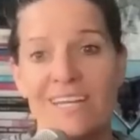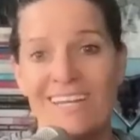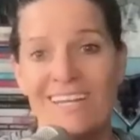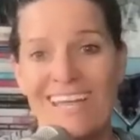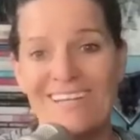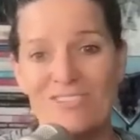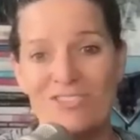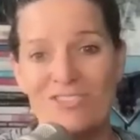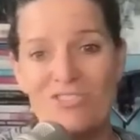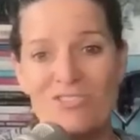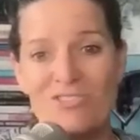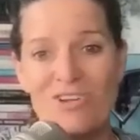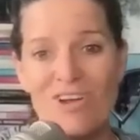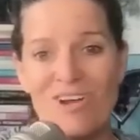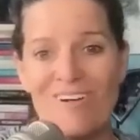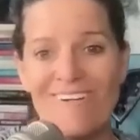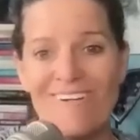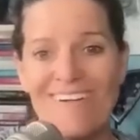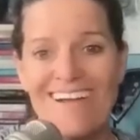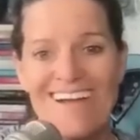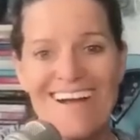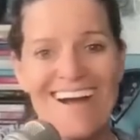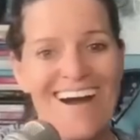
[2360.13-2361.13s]
And as you
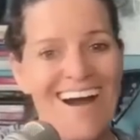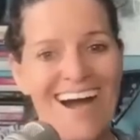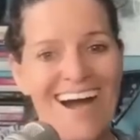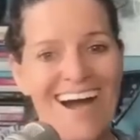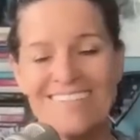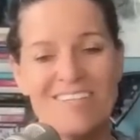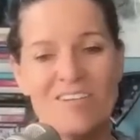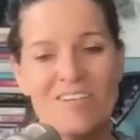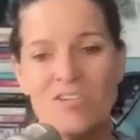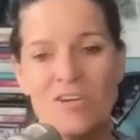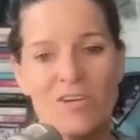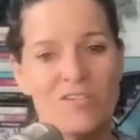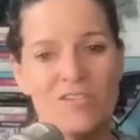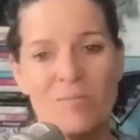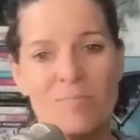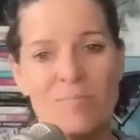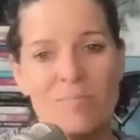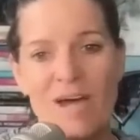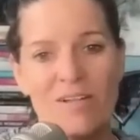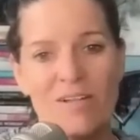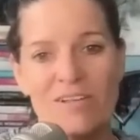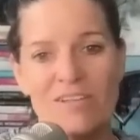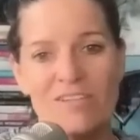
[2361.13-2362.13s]
know, oxytocin
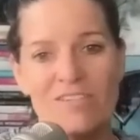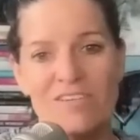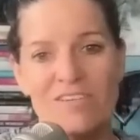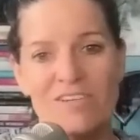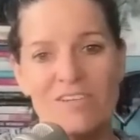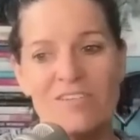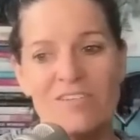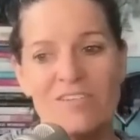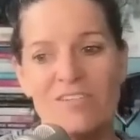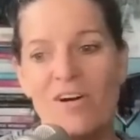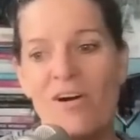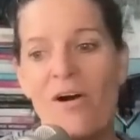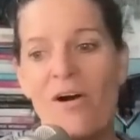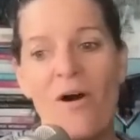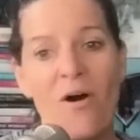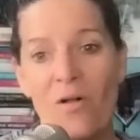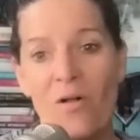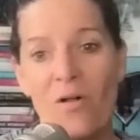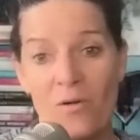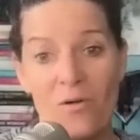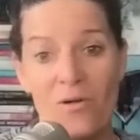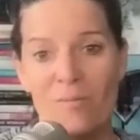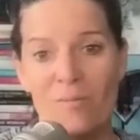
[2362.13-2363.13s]
balances
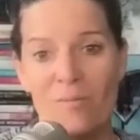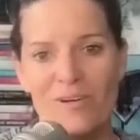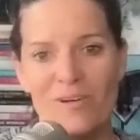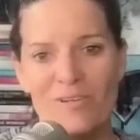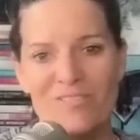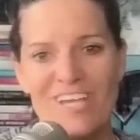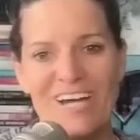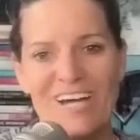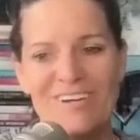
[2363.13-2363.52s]
all hormones